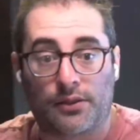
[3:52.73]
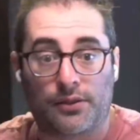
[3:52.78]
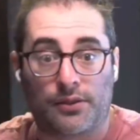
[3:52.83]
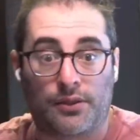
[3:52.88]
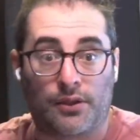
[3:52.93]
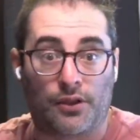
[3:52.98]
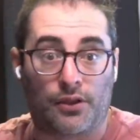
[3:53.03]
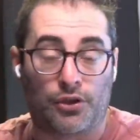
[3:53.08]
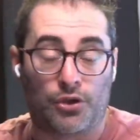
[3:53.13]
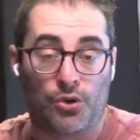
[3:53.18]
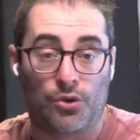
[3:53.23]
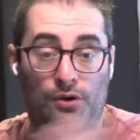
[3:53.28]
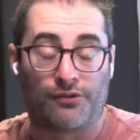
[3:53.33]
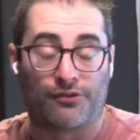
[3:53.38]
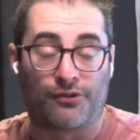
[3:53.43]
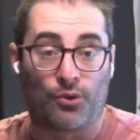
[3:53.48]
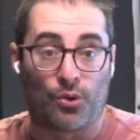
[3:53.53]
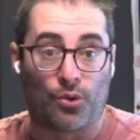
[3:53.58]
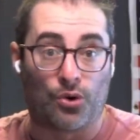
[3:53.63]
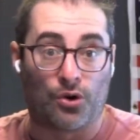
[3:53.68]
the
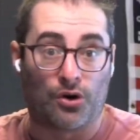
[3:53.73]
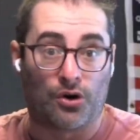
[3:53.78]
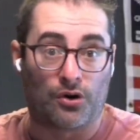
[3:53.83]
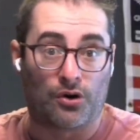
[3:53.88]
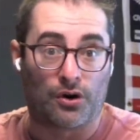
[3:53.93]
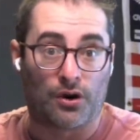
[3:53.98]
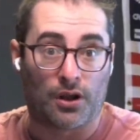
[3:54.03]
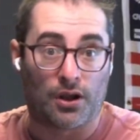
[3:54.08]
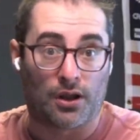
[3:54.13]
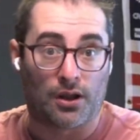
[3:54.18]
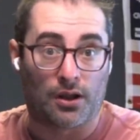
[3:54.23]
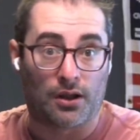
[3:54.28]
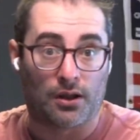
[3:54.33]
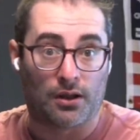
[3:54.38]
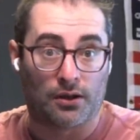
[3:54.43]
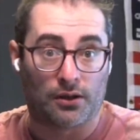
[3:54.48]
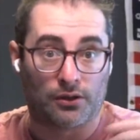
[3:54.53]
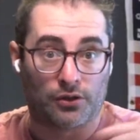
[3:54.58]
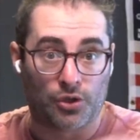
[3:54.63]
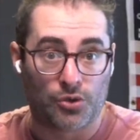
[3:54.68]
Unifor uh,
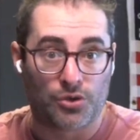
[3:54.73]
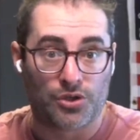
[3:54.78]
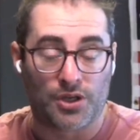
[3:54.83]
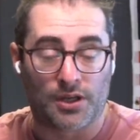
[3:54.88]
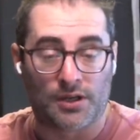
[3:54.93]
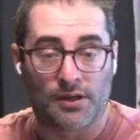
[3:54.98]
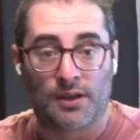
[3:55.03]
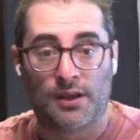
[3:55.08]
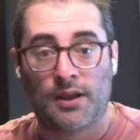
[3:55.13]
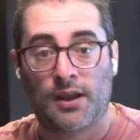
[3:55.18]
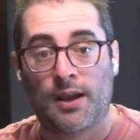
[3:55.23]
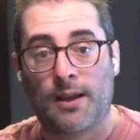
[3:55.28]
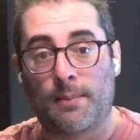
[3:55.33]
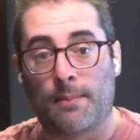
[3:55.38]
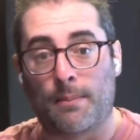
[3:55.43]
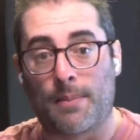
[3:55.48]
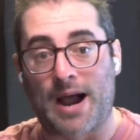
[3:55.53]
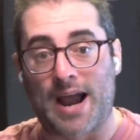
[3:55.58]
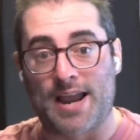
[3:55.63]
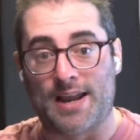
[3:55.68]
union
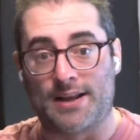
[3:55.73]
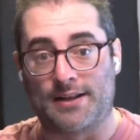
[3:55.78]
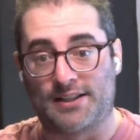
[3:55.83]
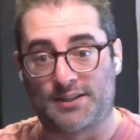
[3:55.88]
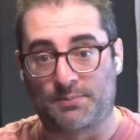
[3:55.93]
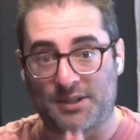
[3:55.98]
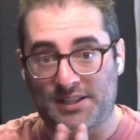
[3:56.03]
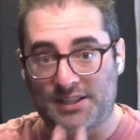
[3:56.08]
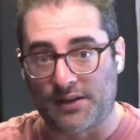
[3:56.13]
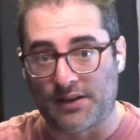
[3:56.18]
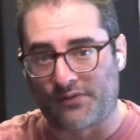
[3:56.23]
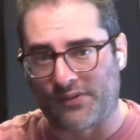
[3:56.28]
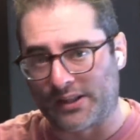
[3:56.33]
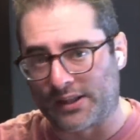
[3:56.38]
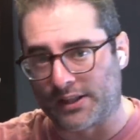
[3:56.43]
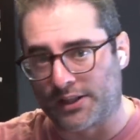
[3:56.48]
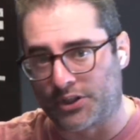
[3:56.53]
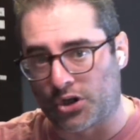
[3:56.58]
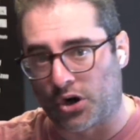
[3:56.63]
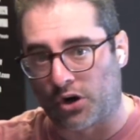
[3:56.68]
might
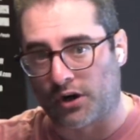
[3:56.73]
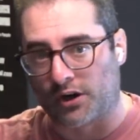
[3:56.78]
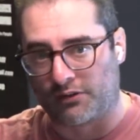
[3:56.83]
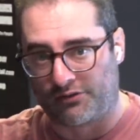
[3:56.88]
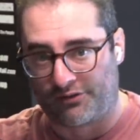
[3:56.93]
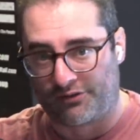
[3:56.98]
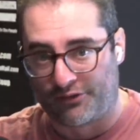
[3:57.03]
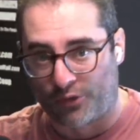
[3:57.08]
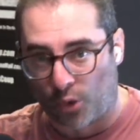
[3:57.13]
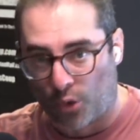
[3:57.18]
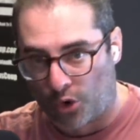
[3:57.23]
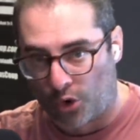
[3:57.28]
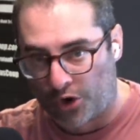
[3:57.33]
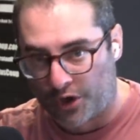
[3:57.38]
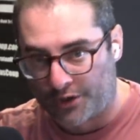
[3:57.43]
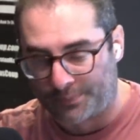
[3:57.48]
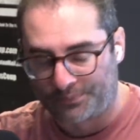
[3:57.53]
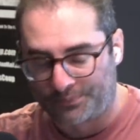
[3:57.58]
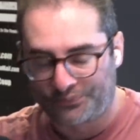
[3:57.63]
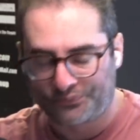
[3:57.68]
specifically target
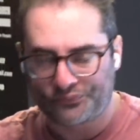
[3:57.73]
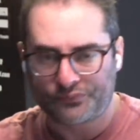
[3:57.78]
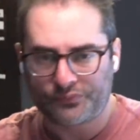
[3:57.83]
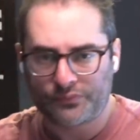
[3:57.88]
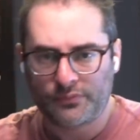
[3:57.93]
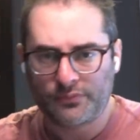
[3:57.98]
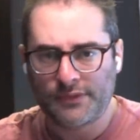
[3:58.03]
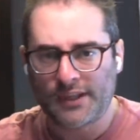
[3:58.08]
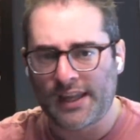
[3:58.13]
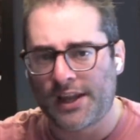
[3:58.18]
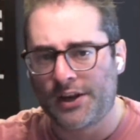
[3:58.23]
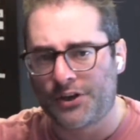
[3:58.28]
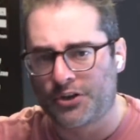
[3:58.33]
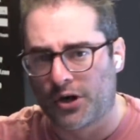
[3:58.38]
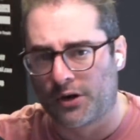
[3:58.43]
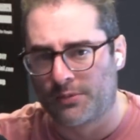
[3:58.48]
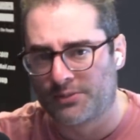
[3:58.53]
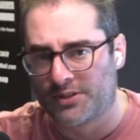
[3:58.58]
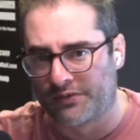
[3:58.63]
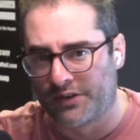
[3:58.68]
Ford in
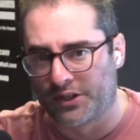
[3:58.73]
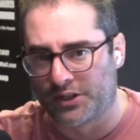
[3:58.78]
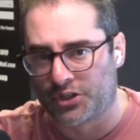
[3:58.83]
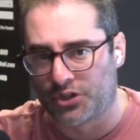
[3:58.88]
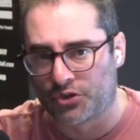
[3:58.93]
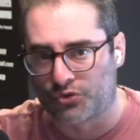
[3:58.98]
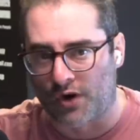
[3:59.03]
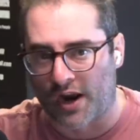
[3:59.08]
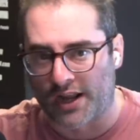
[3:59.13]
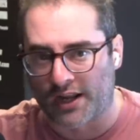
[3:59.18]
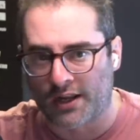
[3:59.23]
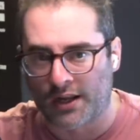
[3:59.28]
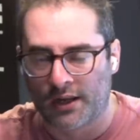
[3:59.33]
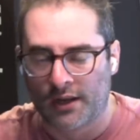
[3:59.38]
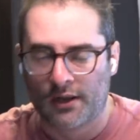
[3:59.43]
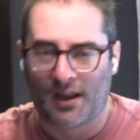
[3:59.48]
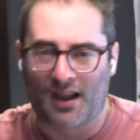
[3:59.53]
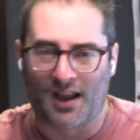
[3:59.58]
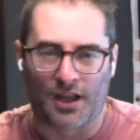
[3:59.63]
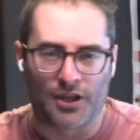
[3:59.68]
terms of its strike.
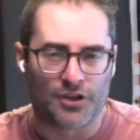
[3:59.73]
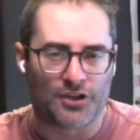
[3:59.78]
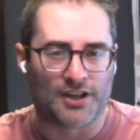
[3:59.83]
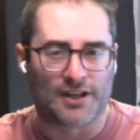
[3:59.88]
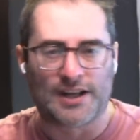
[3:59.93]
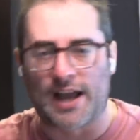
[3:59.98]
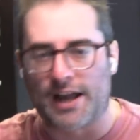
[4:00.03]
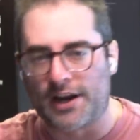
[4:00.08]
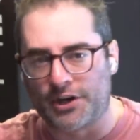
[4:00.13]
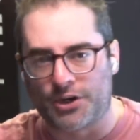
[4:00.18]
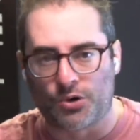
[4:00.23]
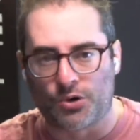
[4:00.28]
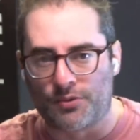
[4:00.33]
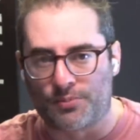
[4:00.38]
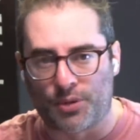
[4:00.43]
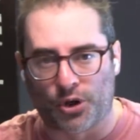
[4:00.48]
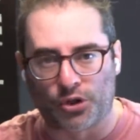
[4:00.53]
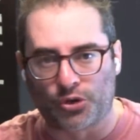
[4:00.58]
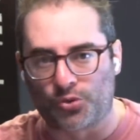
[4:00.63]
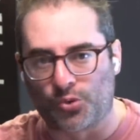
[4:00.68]
Uh, you could kind of do it
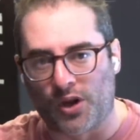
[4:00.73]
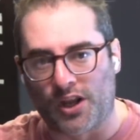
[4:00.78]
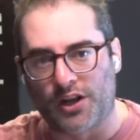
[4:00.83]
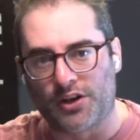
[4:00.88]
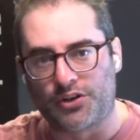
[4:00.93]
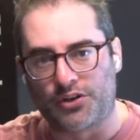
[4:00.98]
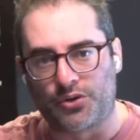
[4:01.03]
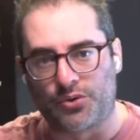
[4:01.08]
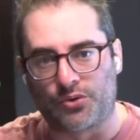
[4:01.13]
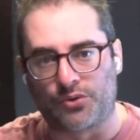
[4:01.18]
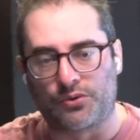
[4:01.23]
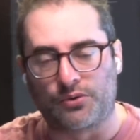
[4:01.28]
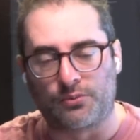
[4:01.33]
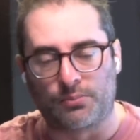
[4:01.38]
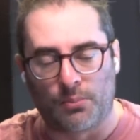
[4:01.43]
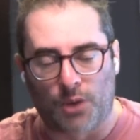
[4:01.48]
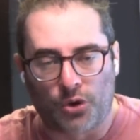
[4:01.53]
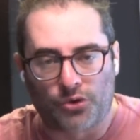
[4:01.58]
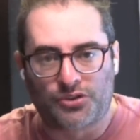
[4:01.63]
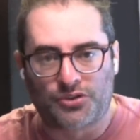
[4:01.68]
both ways. You
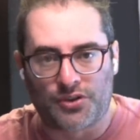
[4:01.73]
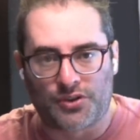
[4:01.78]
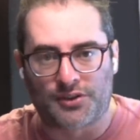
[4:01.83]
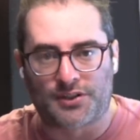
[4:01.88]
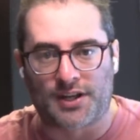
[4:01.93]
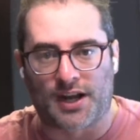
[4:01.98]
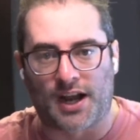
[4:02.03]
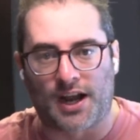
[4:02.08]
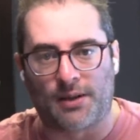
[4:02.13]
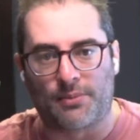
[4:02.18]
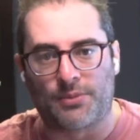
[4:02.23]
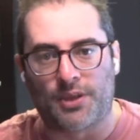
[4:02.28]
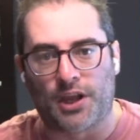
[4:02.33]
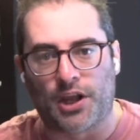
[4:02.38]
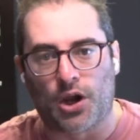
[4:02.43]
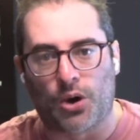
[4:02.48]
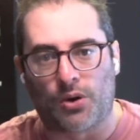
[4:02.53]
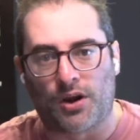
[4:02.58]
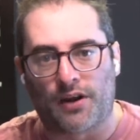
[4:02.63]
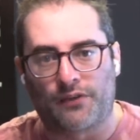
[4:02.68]
most of the time they
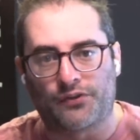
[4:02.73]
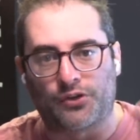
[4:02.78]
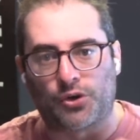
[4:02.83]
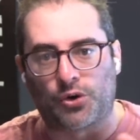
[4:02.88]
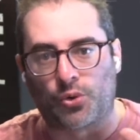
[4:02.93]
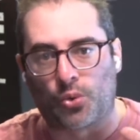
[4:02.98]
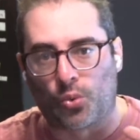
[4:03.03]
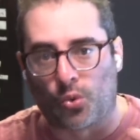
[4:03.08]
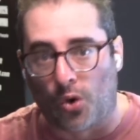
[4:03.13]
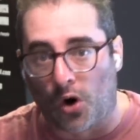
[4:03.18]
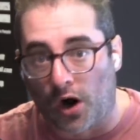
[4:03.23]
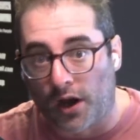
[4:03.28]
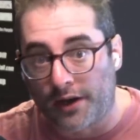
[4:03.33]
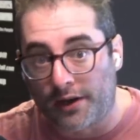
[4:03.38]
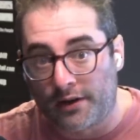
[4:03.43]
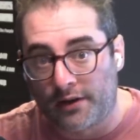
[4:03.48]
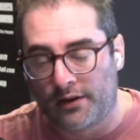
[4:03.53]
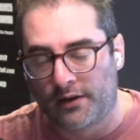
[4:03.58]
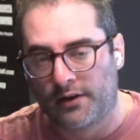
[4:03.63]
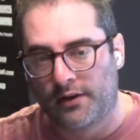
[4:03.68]
go after
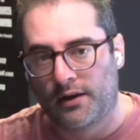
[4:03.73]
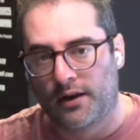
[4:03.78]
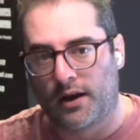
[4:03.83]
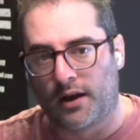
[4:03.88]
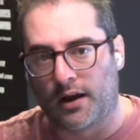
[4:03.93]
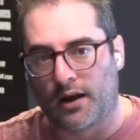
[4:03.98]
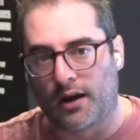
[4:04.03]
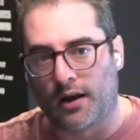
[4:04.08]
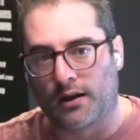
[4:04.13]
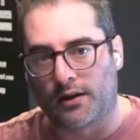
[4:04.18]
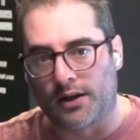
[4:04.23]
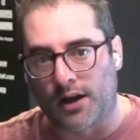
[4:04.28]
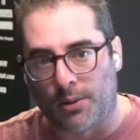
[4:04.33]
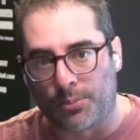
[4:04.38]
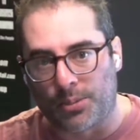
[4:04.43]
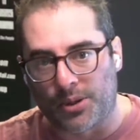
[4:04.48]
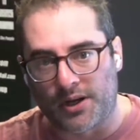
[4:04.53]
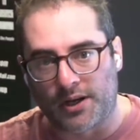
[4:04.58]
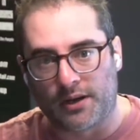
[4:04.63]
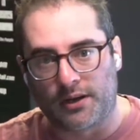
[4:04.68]
one uh,
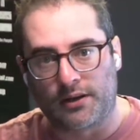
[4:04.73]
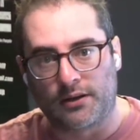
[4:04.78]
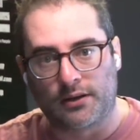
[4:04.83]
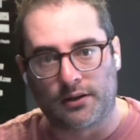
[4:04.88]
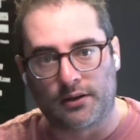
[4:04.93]
company